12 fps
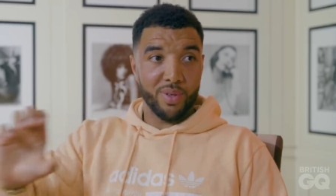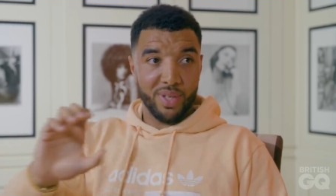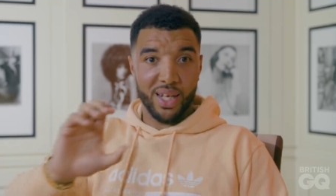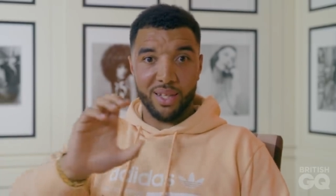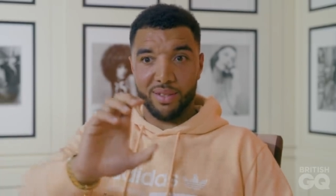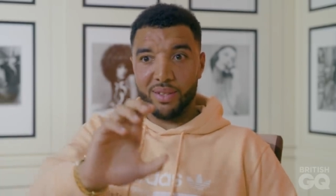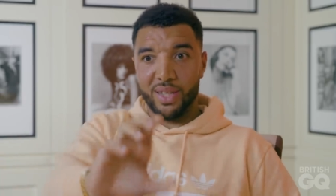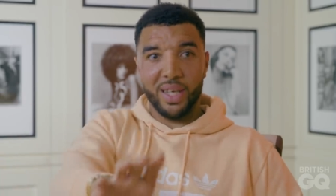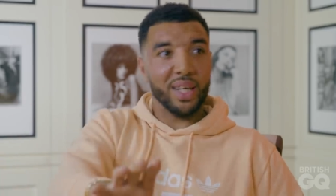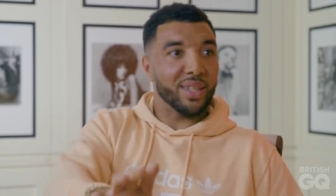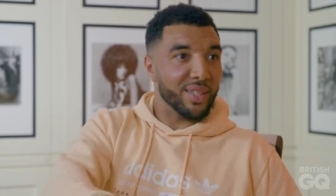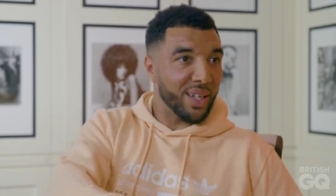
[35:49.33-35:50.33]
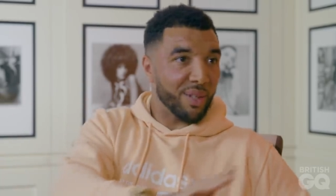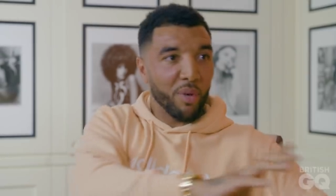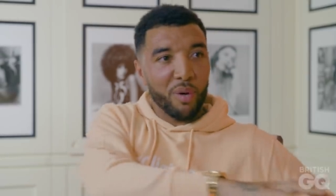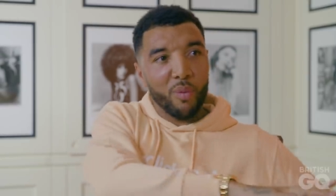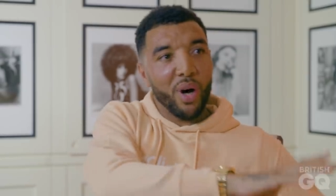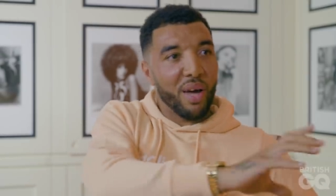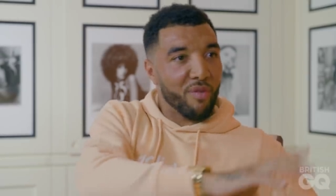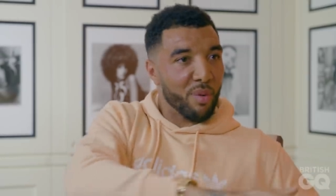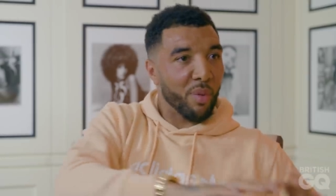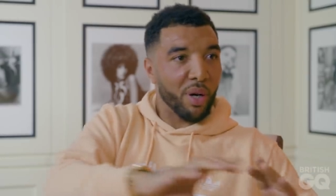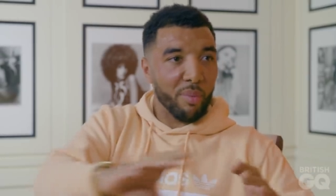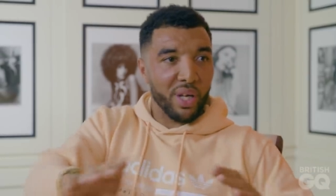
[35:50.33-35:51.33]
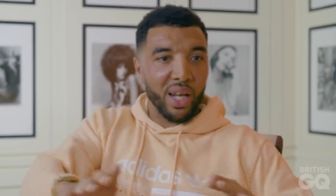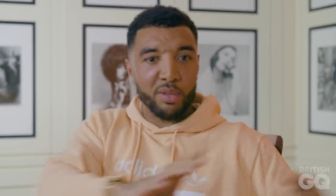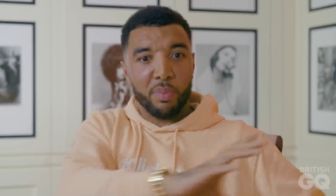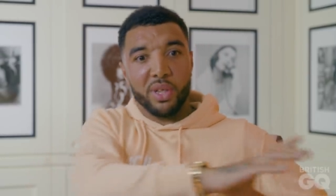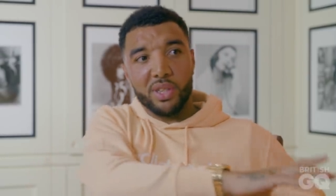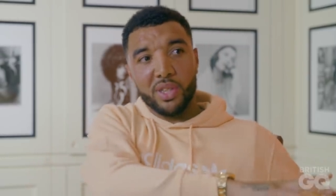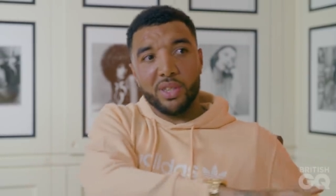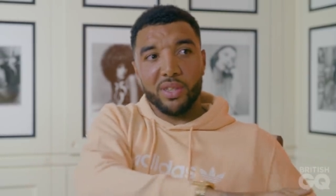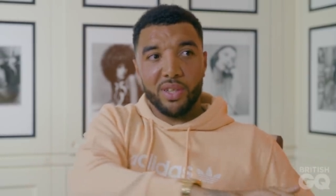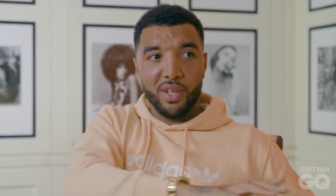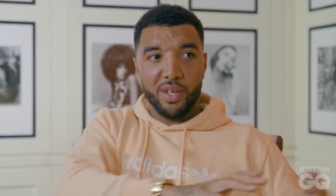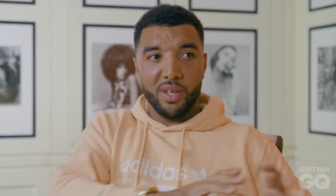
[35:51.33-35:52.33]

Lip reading: that's kids, that might, whatever it might be, that's business.